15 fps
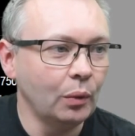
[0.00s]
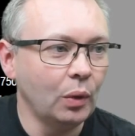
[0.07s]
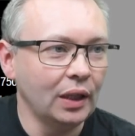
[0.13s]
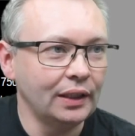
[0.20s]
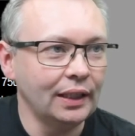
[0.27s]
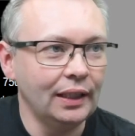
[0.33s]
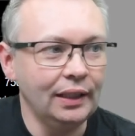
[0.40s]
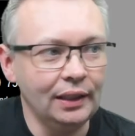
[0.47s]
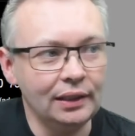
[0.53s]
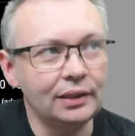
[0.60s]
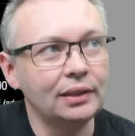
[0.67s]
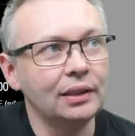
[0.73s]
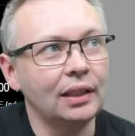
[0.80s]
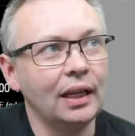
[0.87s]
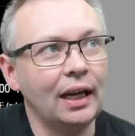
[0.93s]
what that is
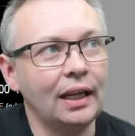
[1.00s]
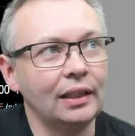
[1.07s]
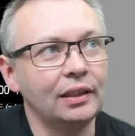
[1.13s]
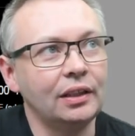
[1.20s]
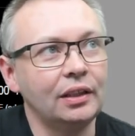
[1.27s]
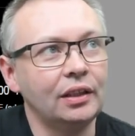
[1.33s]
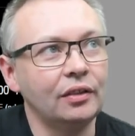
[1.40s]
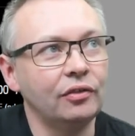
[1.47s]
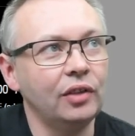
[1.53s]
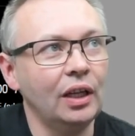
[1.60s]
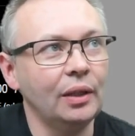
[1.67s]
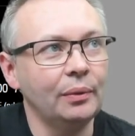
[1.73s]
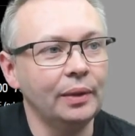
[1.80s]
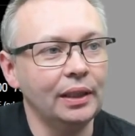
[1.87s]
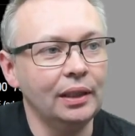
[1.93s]
at the
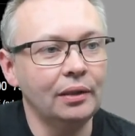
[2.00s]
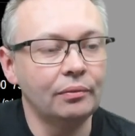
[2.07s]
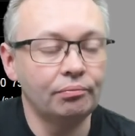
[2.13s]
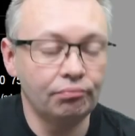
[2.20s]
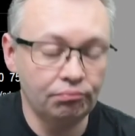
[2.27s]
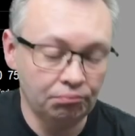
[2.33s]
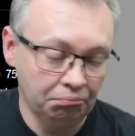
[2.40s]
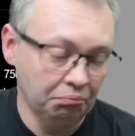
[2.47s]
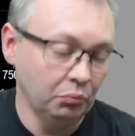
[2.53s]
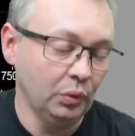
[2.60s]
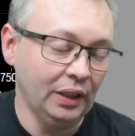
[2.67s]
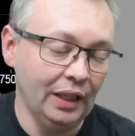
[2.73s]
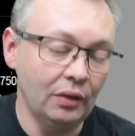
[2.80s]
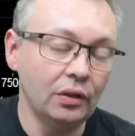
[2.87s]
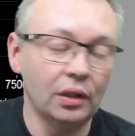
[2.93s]
flywheel,
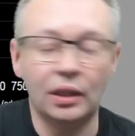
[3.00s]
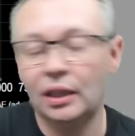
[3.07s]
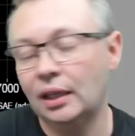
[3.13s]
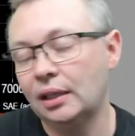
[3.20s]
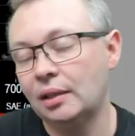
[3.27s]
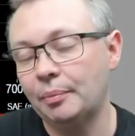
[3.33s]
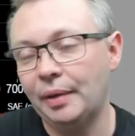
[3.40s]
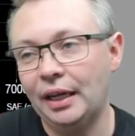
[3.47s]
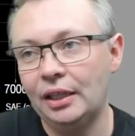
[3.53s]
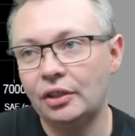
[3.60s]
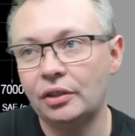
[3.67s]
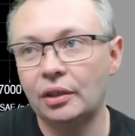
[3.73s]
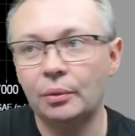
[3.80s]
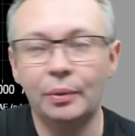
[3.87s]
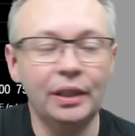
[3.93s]
without looking at the page
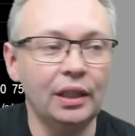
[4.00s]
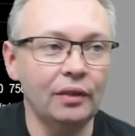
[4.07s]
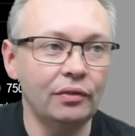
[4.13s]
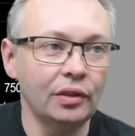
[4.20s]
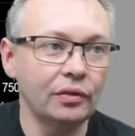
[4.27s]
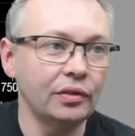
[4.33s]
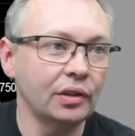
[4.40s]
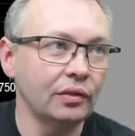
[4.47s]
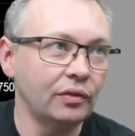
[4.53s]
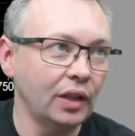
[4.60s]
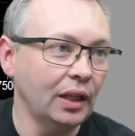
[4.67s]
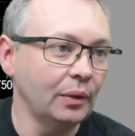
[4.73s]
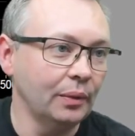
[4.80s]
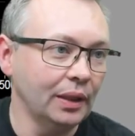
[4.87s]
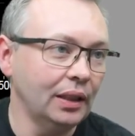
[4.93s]
that we give you for the
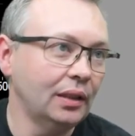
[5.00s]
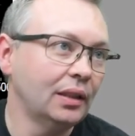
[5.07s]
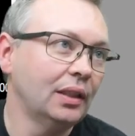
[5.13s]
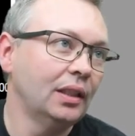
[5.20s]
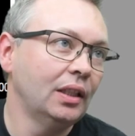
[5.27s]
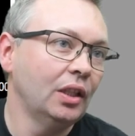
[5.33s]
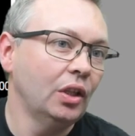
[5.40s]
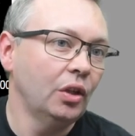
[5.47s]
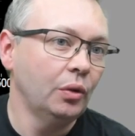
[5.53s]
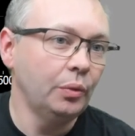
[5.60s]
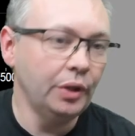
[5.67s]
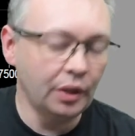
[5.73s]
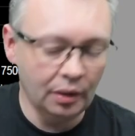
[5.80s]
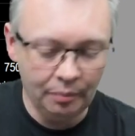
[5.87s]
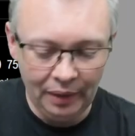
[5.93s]
flywheel, you
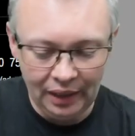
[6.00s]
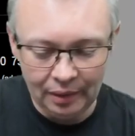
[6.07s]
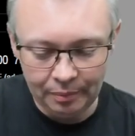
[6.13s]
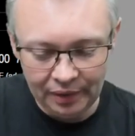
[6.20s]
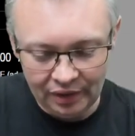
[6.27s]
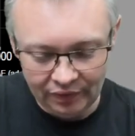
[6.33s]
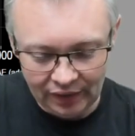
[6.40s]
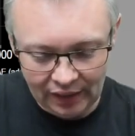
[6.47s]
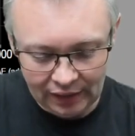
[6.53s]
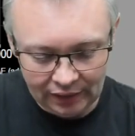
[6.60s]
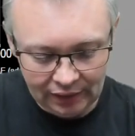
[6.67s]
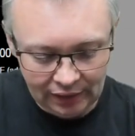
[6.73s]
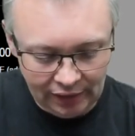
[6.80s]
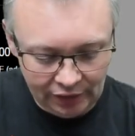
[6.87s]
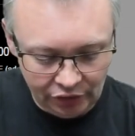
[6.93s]
can make a bit of a
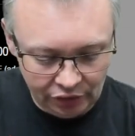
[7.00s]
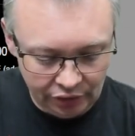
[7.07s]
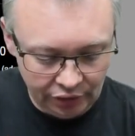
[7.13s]
calculation.